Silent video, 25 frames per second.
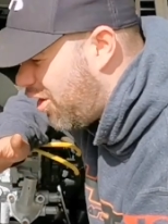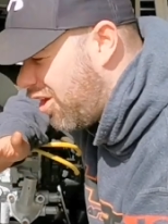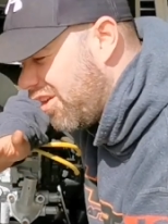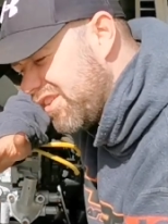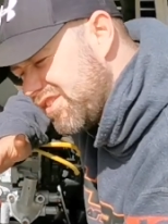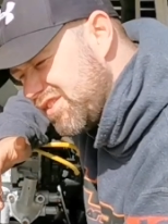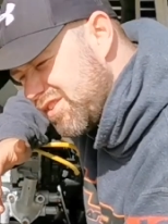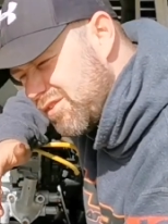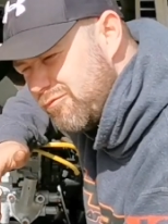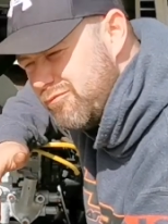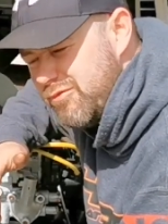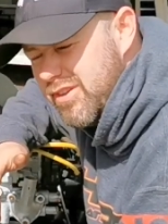to call
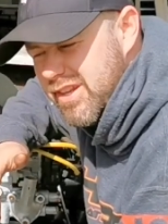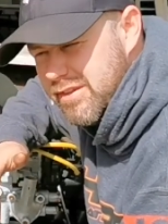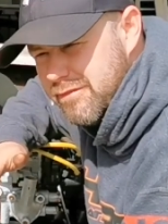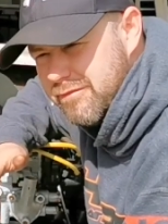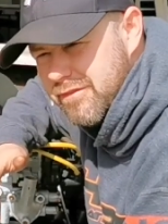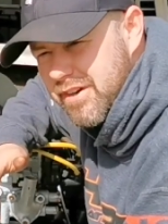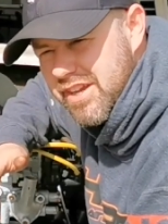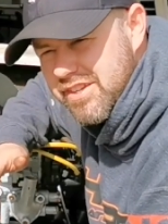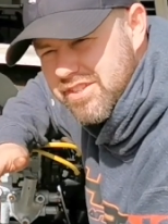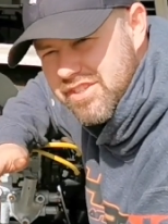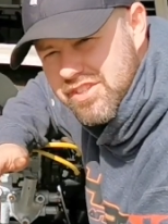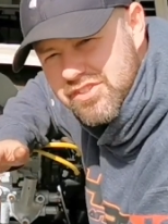this a
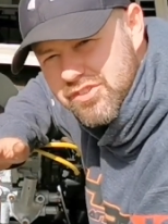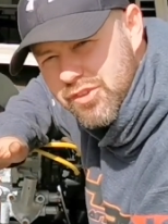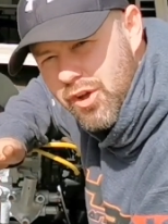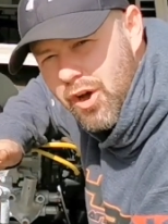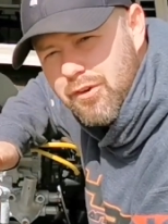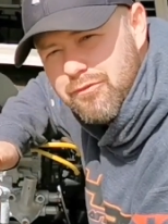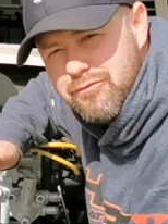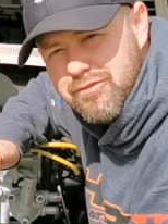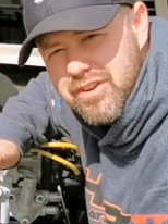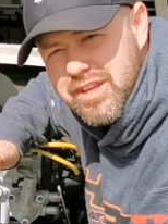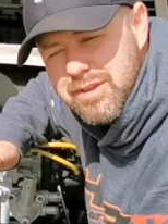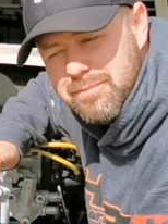refresh. It's
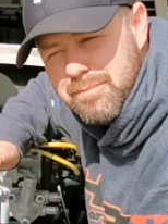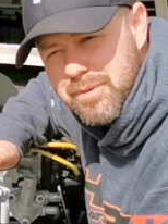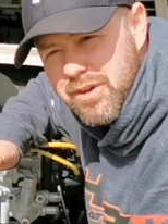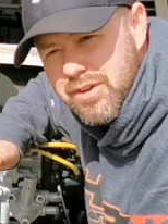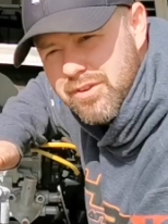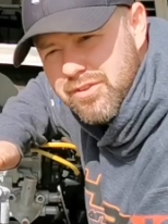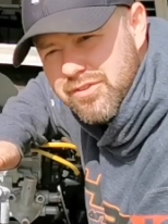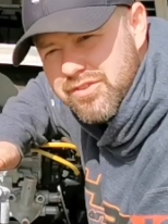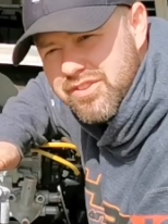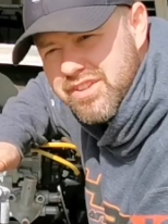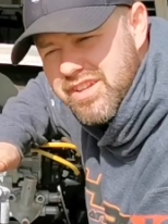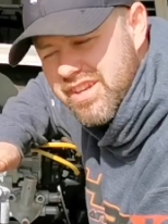not a
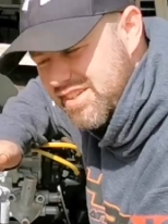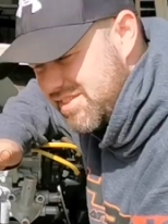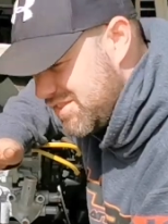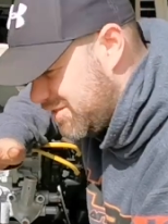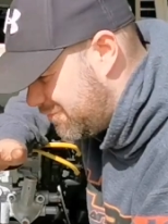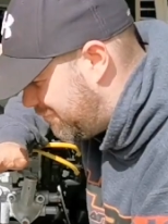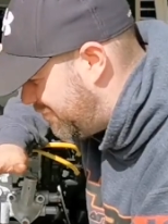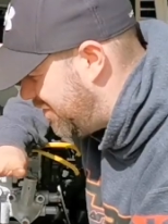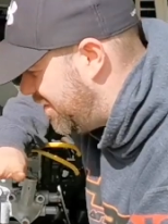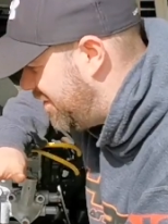rebuild, it's a